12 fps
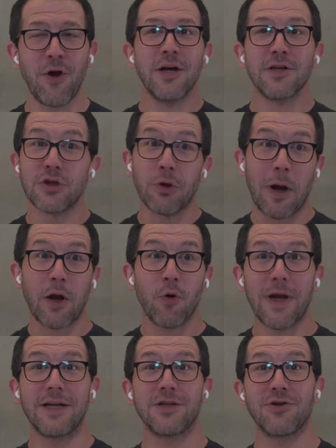So I
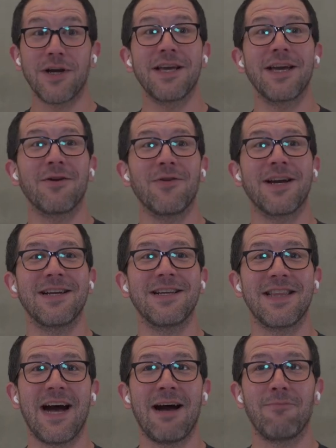quit drinking when I did
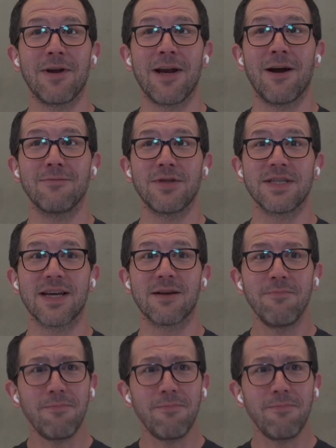that, but now I'm just like,